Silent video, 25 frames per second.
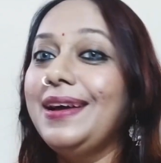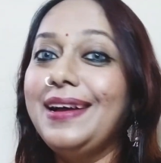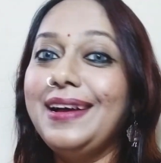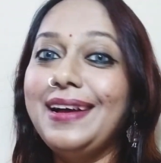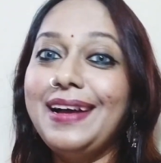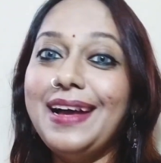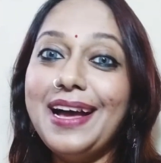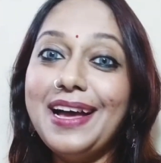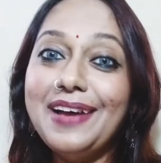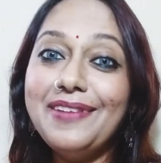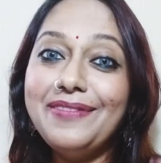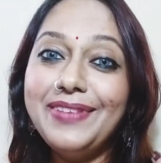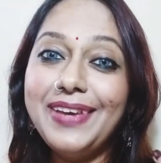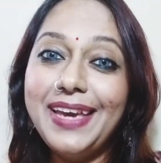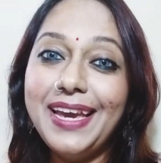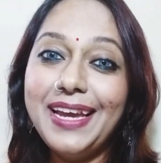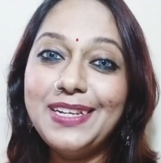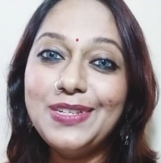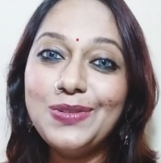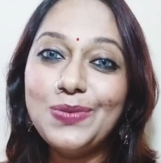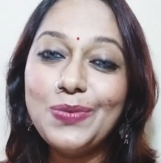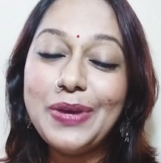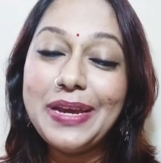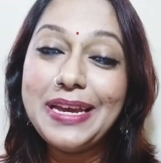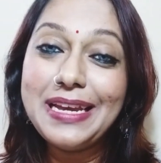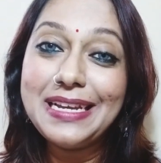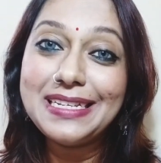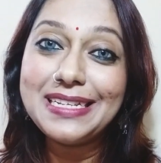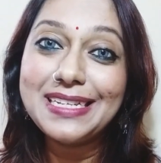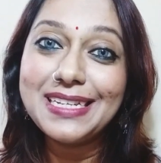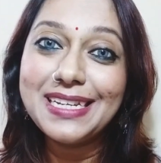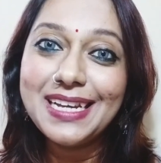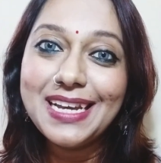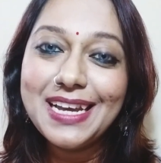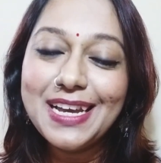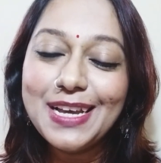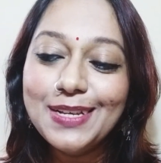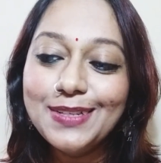I have gained weight.
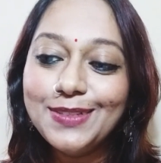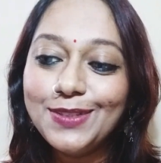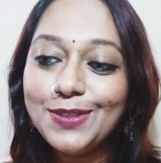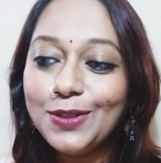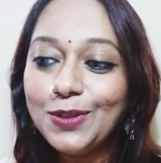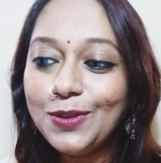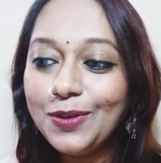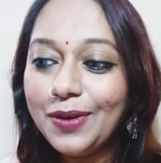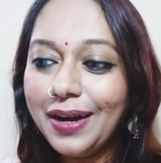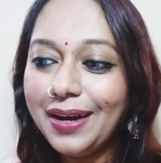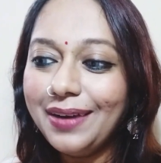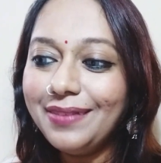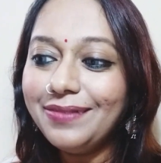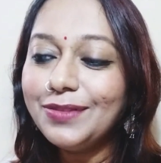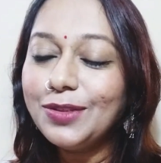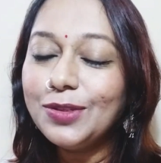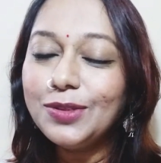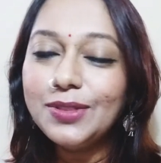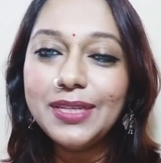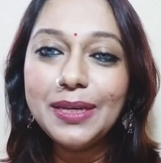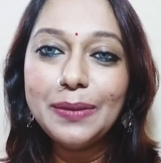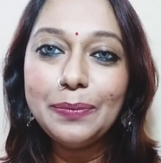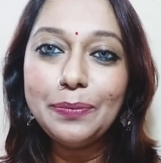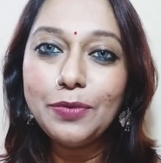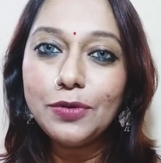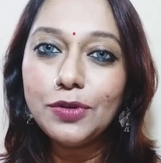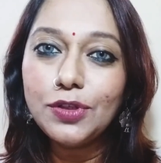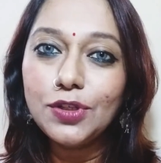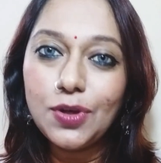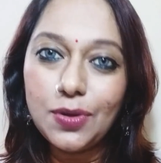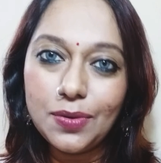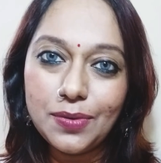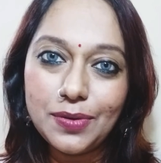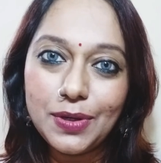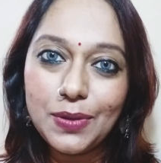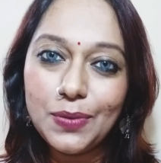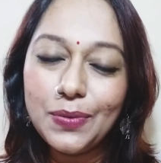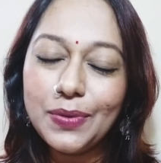So you have to say put
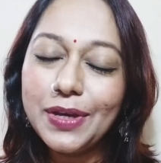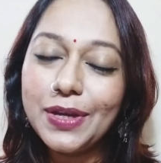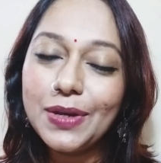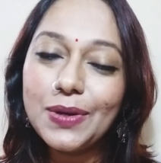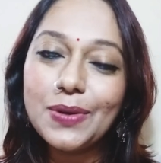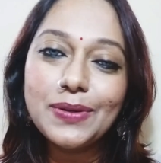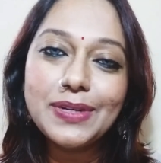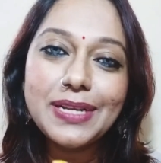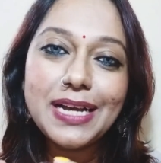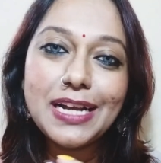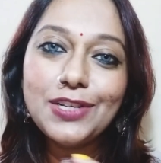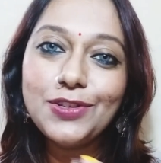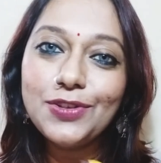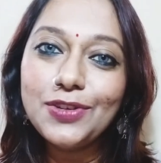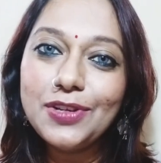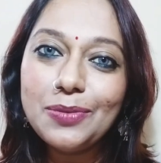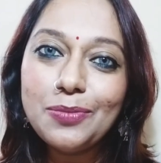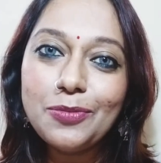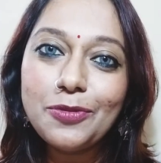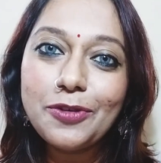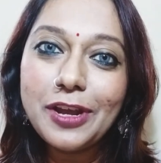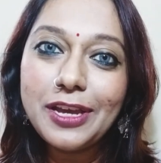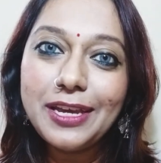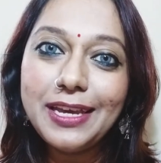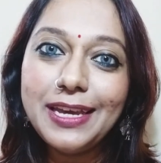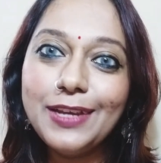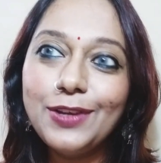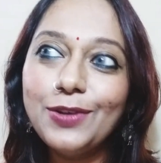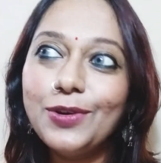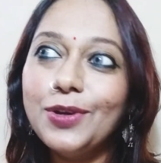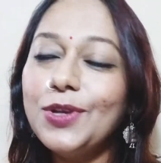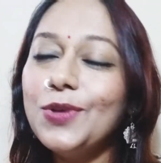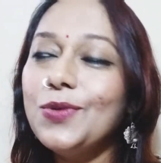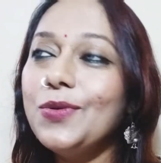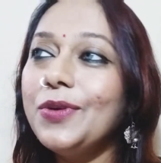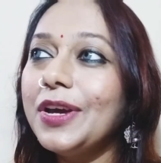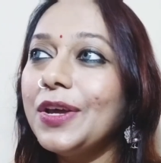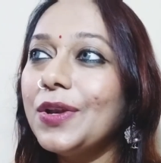on. You cannot actually break it, or
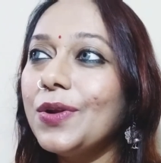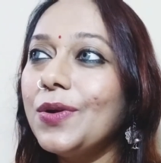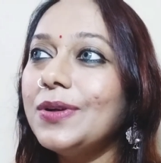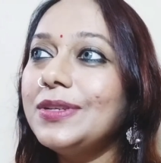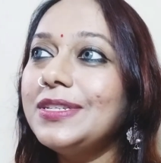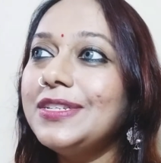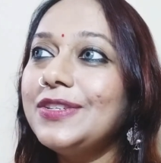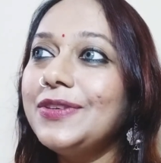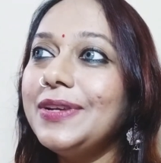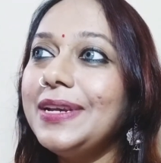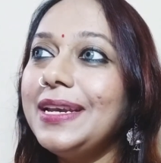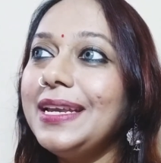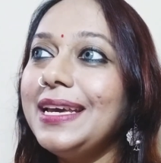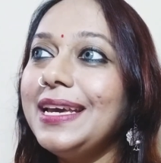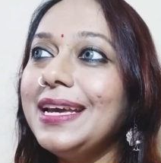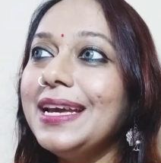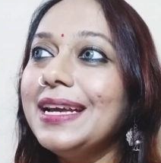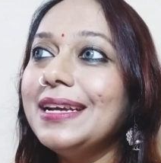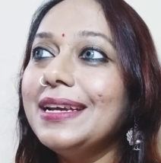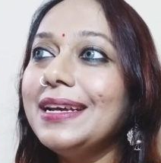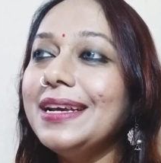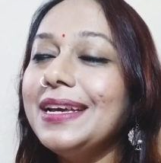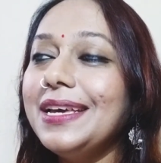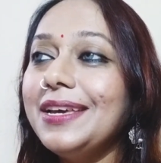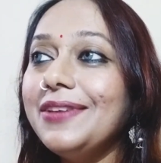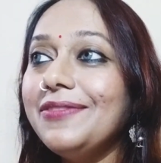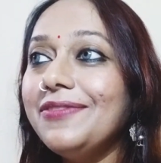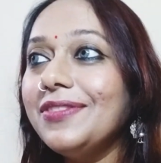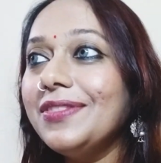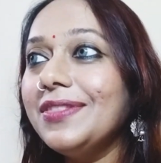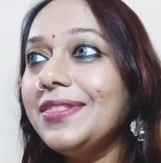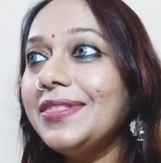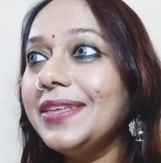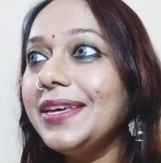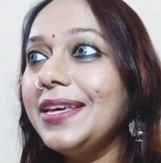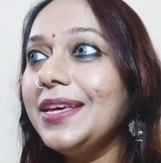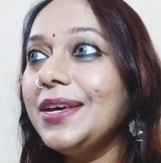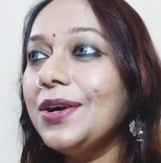you cannot really even
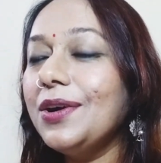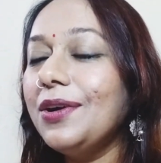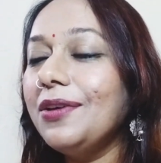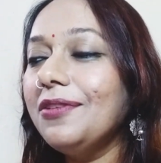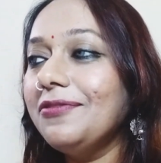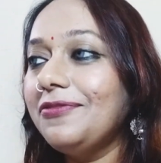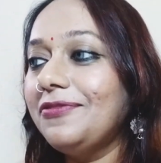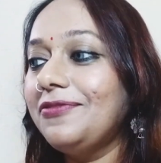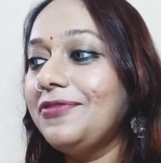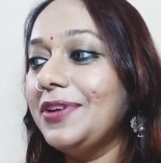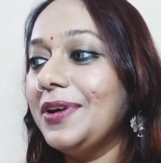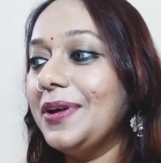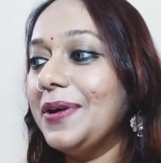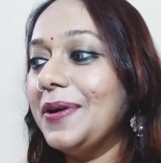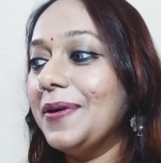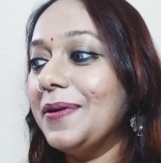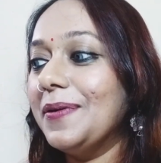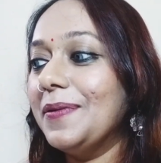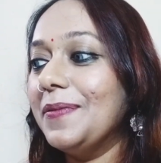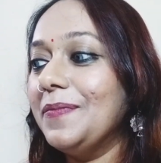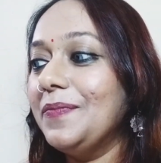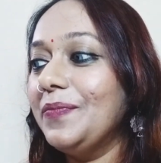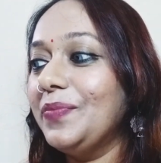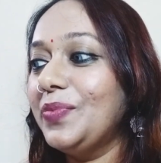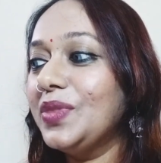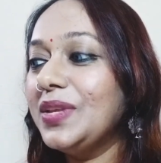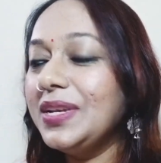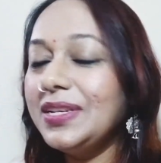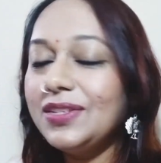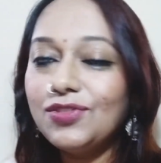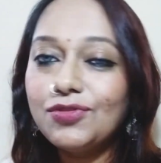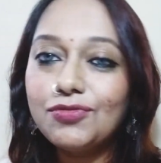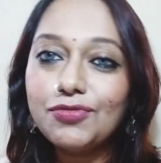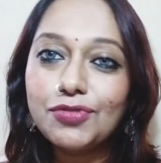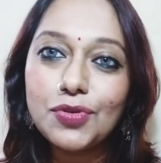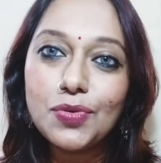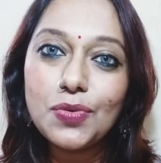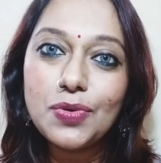think of this
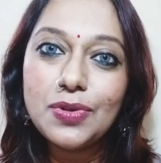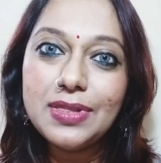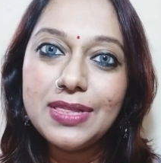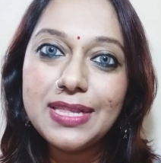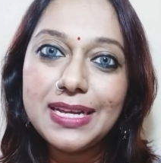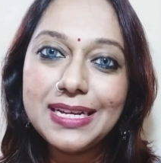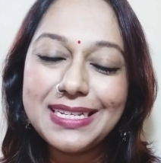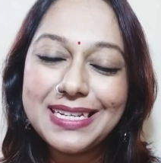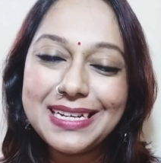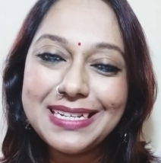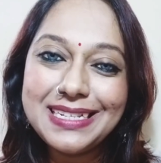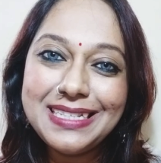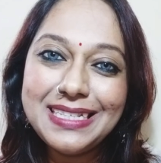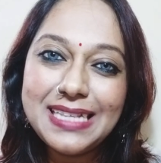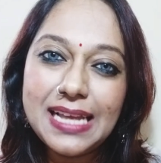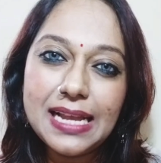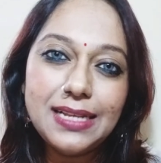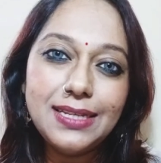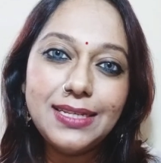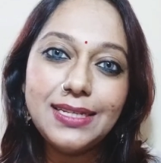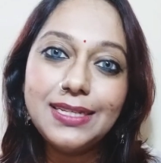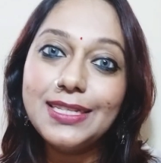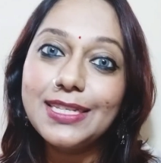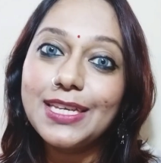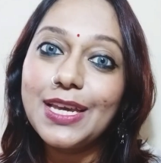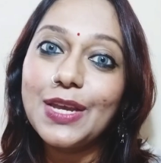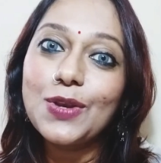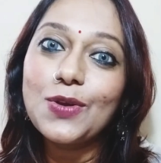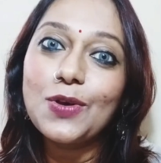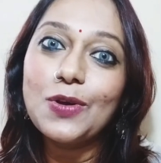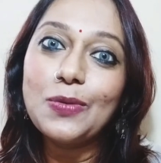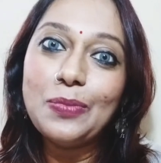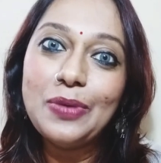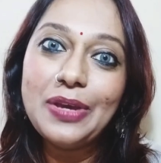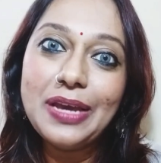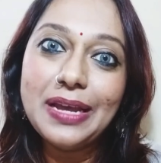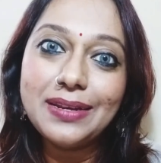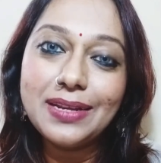rule that a sentence
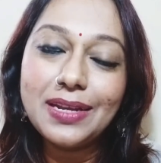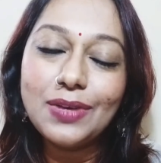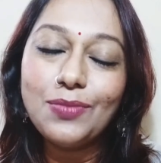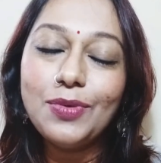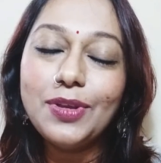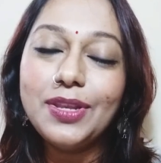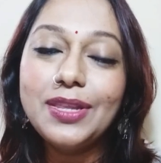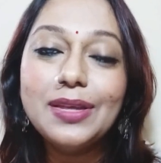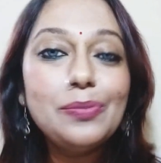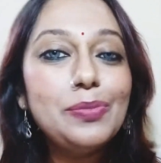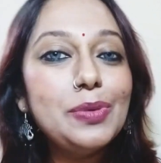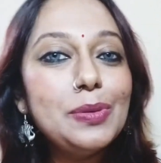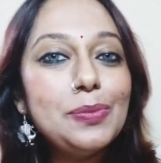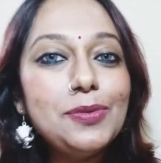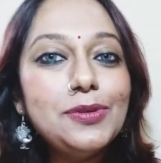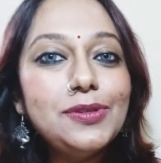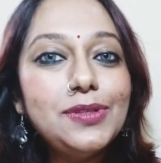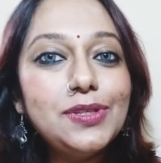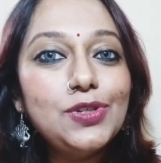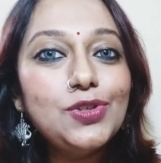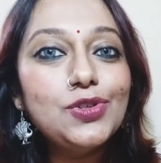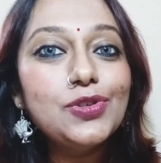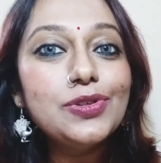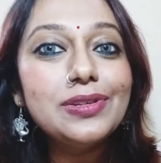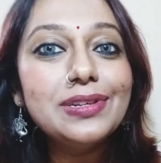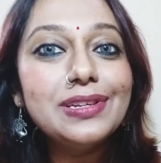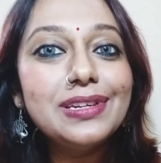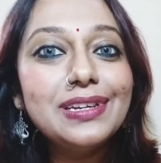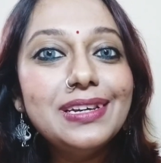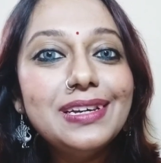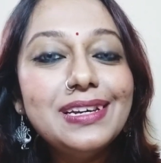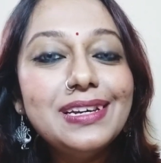cannot be ended with a preposition.